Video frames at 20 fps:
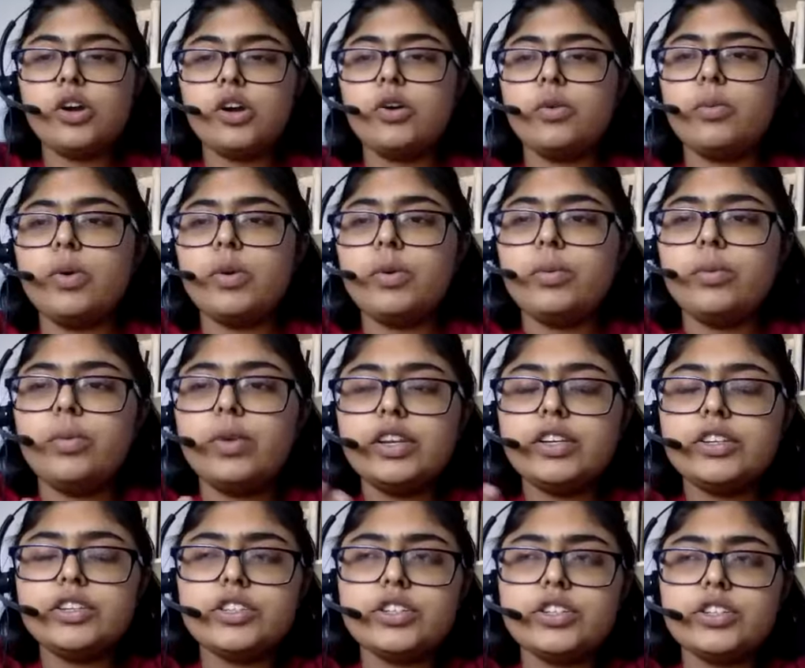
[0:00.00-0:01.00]
what
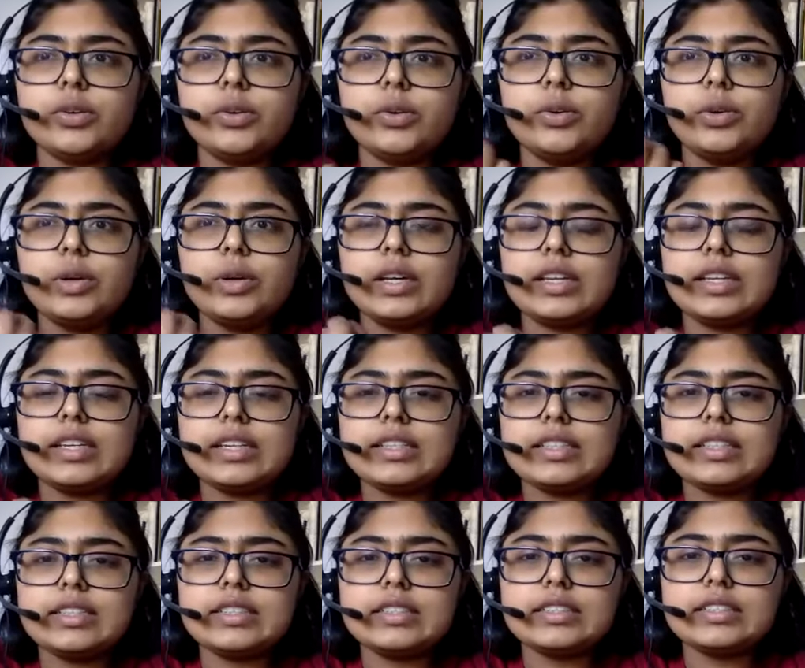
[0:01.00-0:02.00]
we do
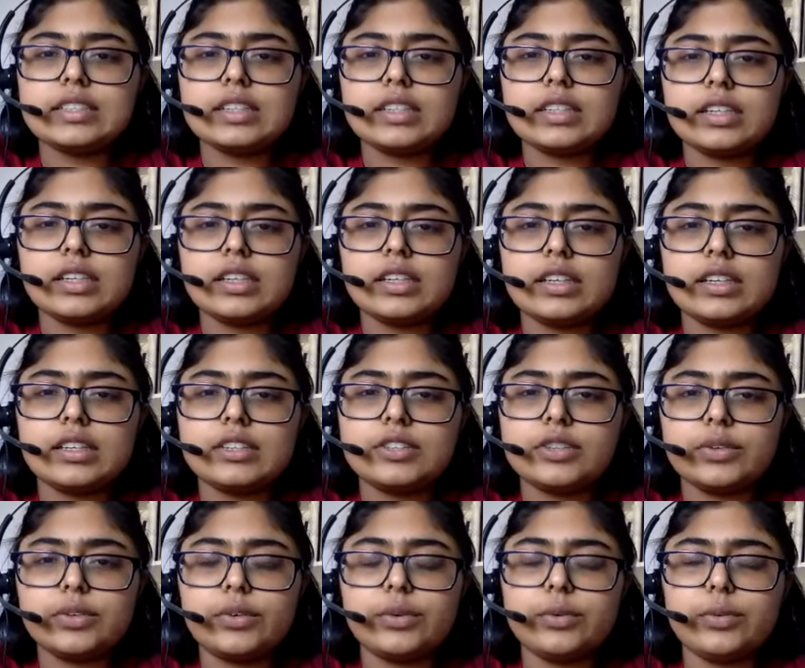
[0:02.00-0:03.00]
is,
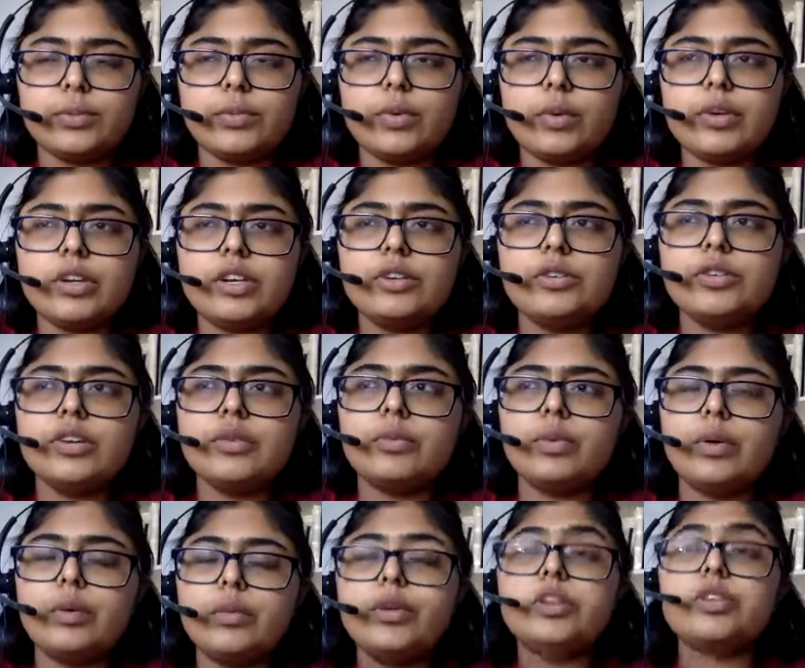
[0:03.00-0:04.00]
what
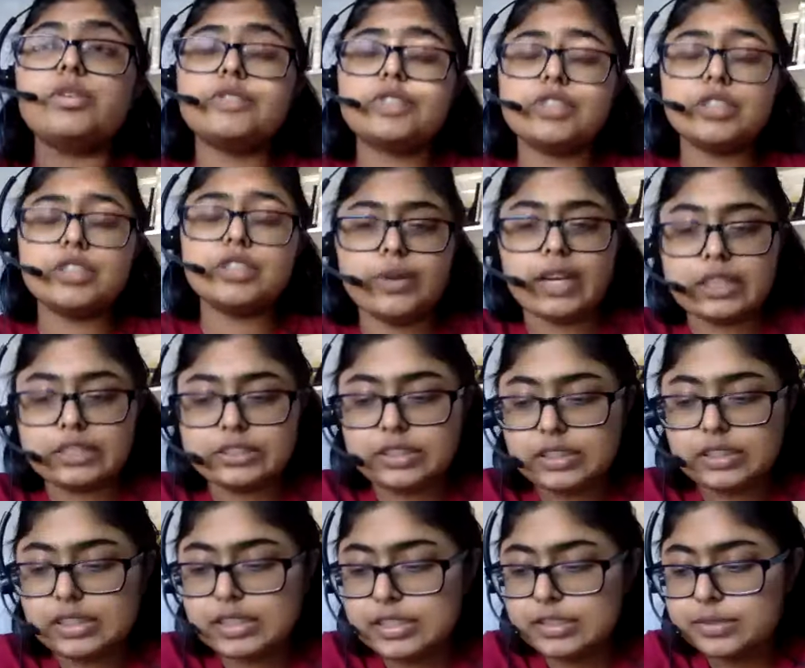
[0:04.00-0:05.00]
we used to do
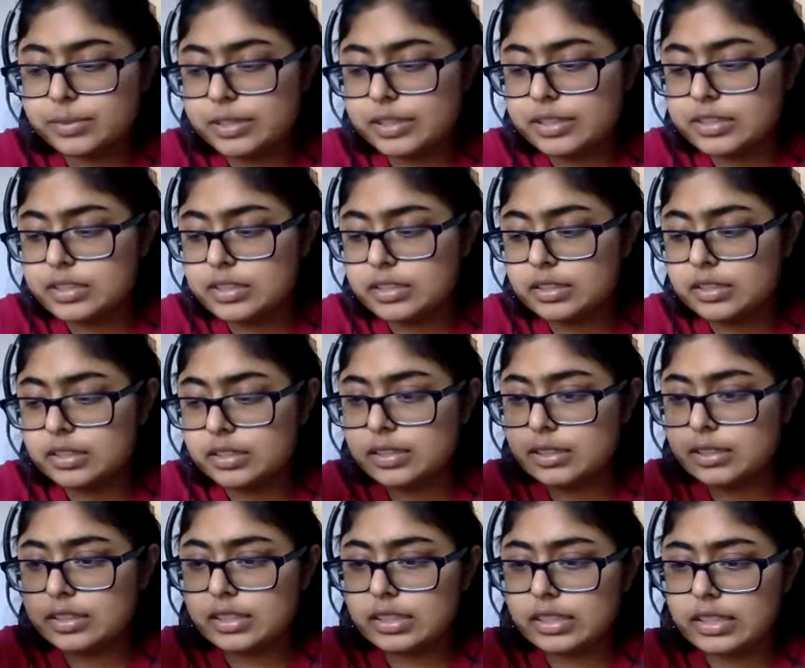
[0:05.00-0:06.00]
actually is we used to
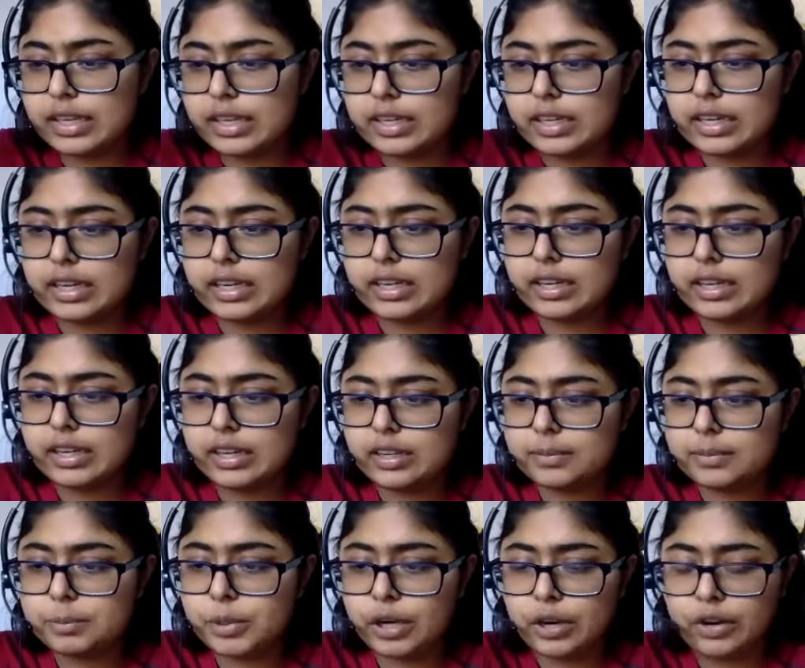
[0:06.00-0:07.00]
like
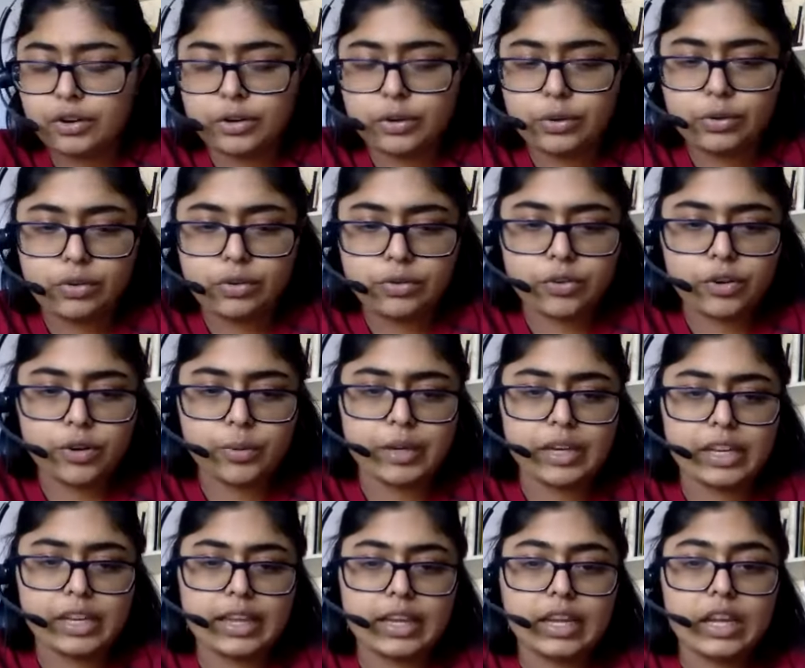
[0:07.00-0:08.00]
put out a Google form
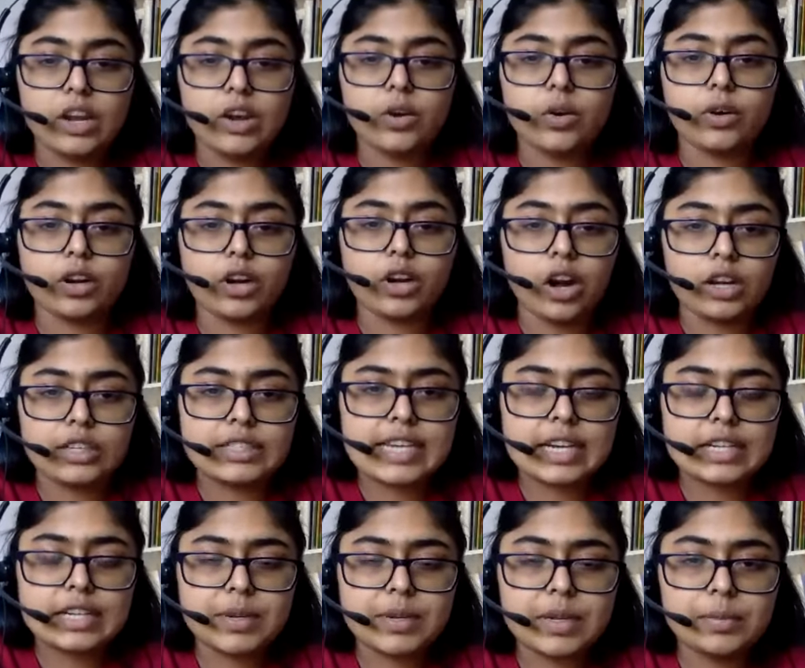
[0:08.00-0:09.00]
and or
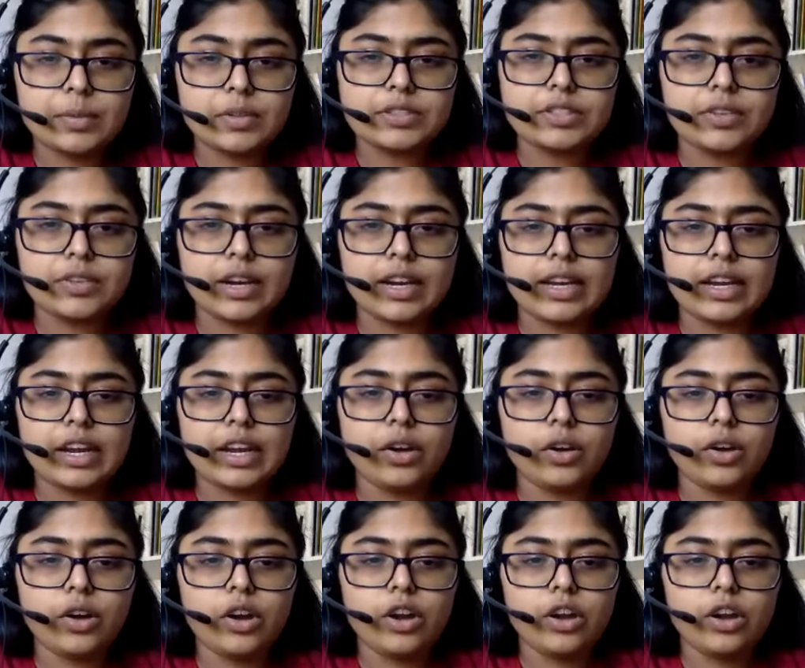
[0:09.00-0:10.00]
contact people. So right
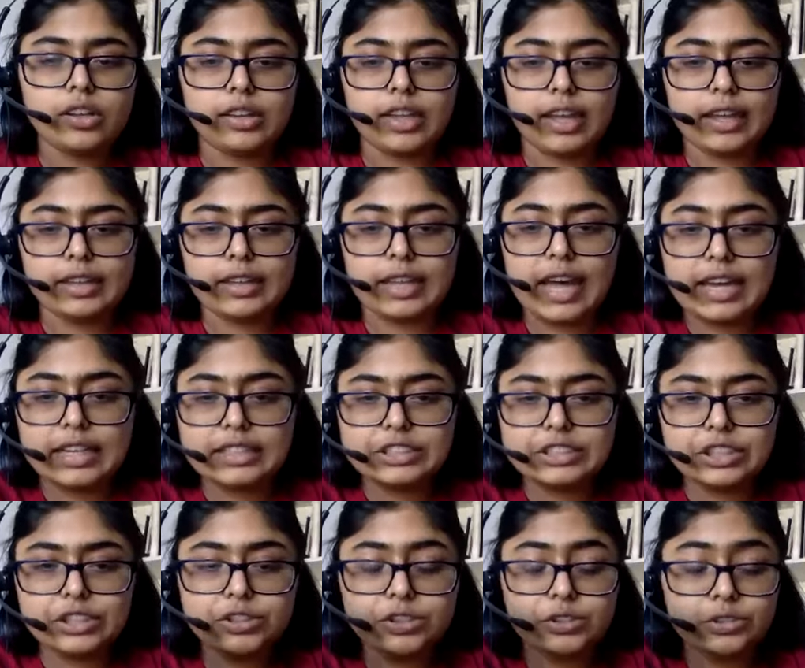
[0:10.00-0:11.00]
now, like
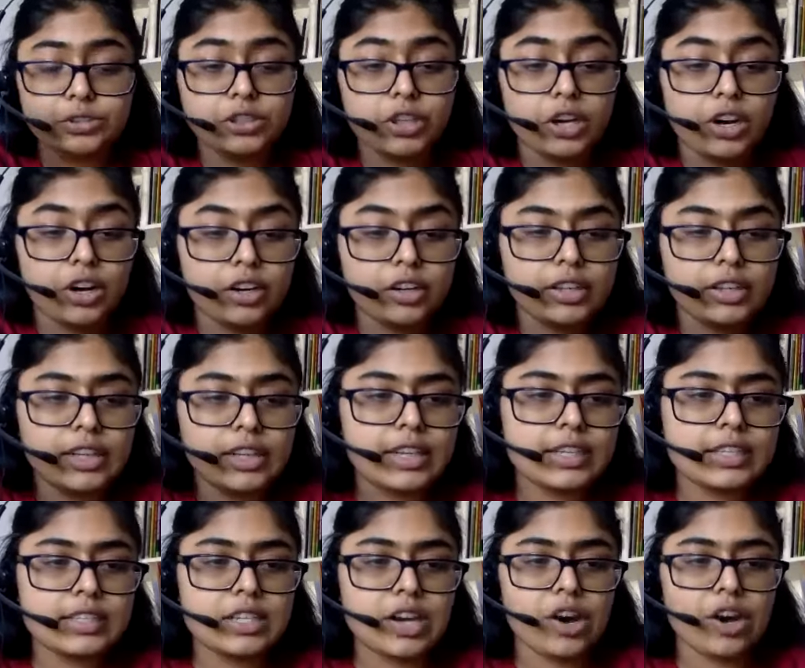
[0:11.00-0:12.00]
last year, Tushar, he
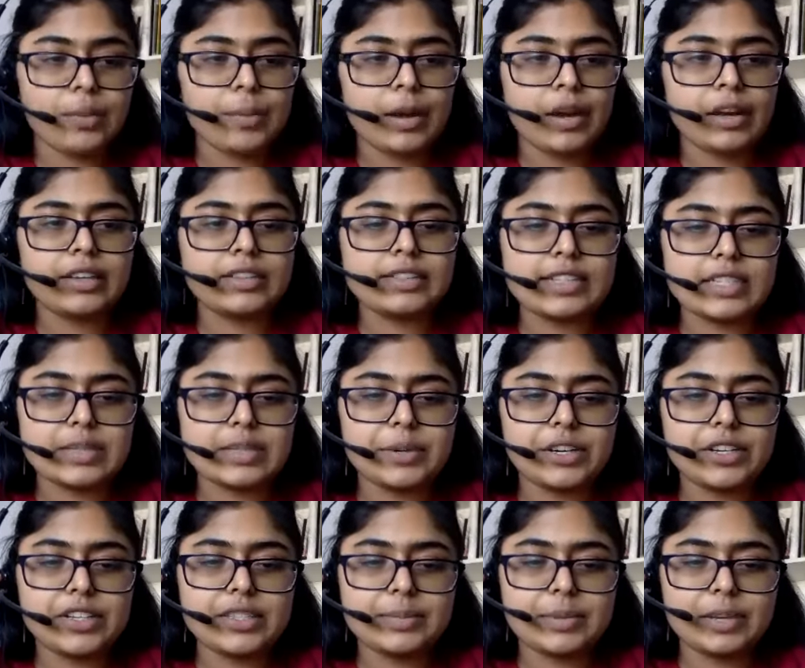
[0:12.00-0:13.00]
can talk about his
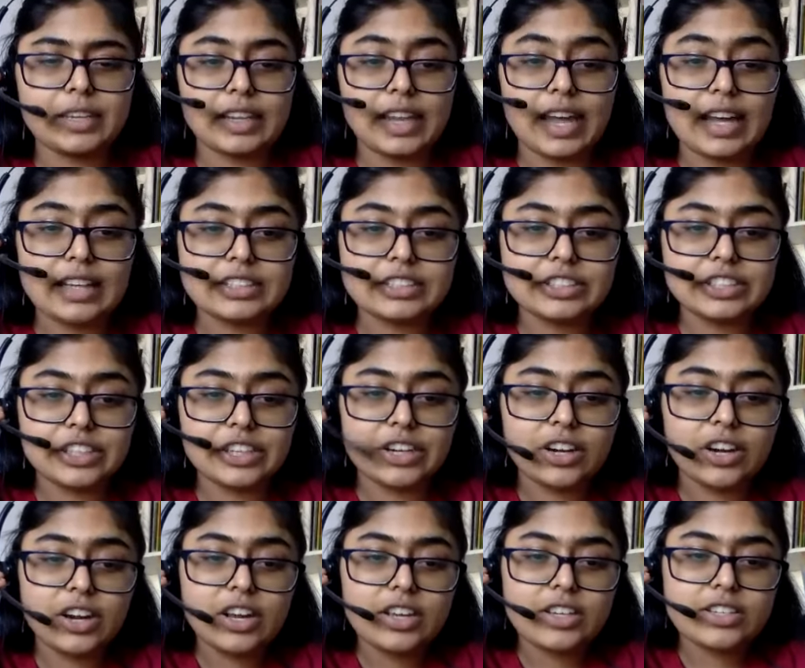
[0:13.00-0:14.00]
experience a bit last year.